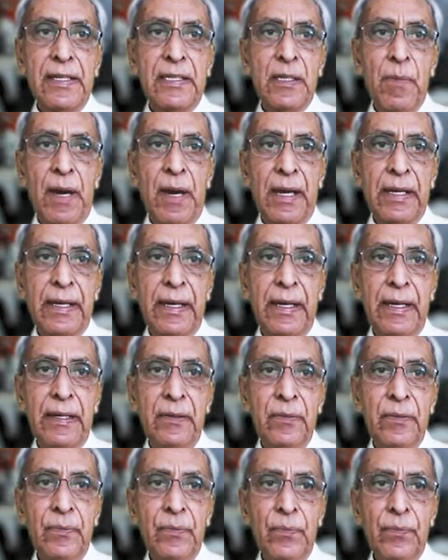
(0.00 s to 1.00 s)

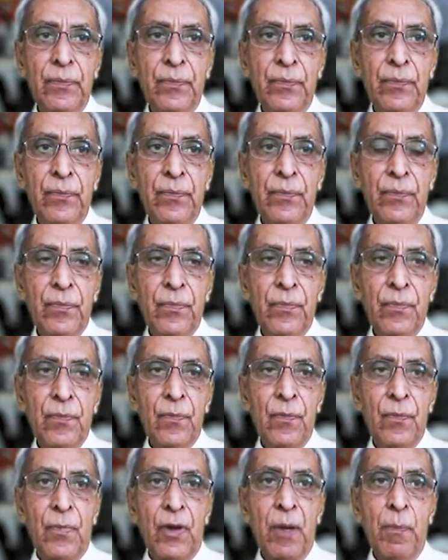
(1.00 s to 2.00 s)
market,
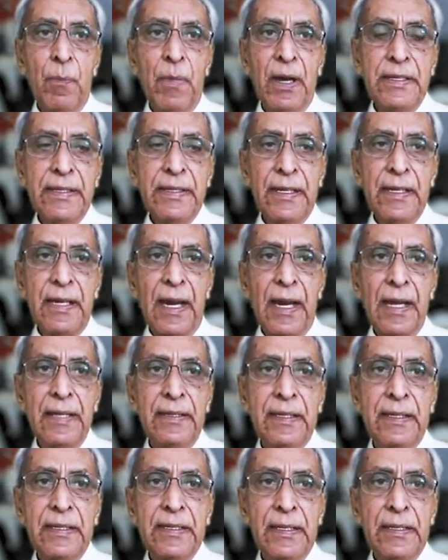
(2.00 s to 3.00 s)
for a merchant
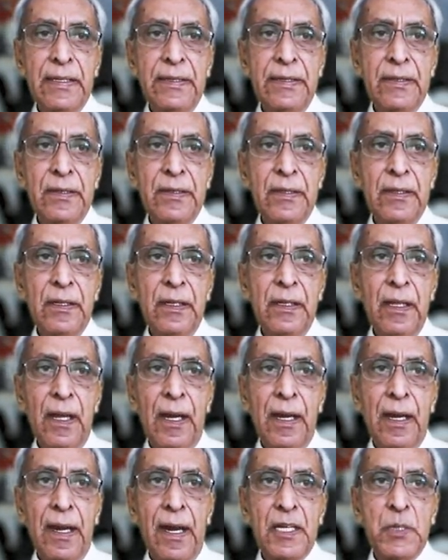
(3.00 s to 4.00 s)
transactions
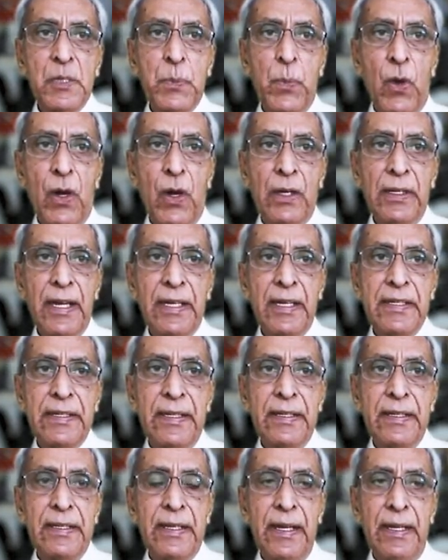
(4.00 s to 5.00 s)
under a spot
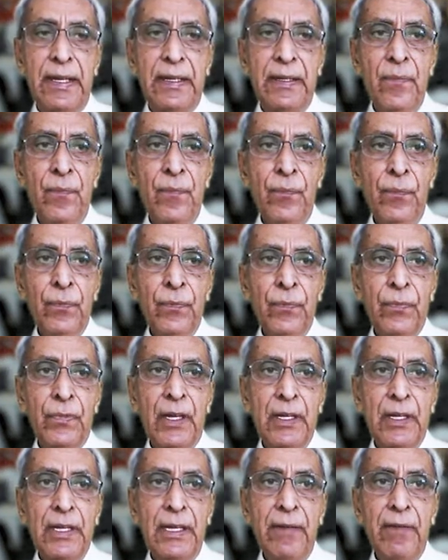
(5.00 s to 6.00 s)
exchange rate,
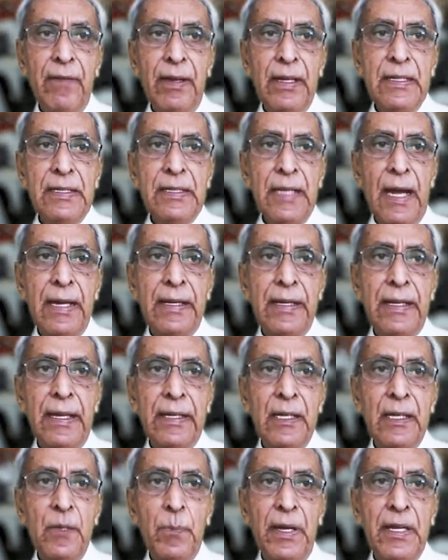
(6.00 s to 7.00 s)
the deliveries are
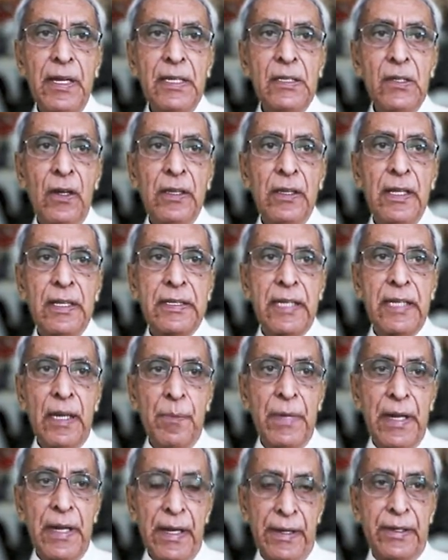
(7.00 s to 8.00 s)
taking place on the
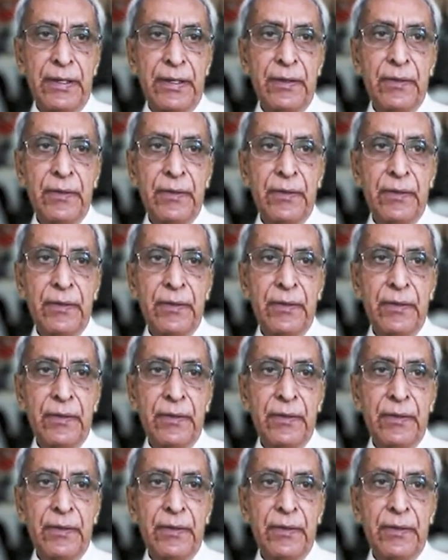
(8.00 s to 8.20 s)
same date.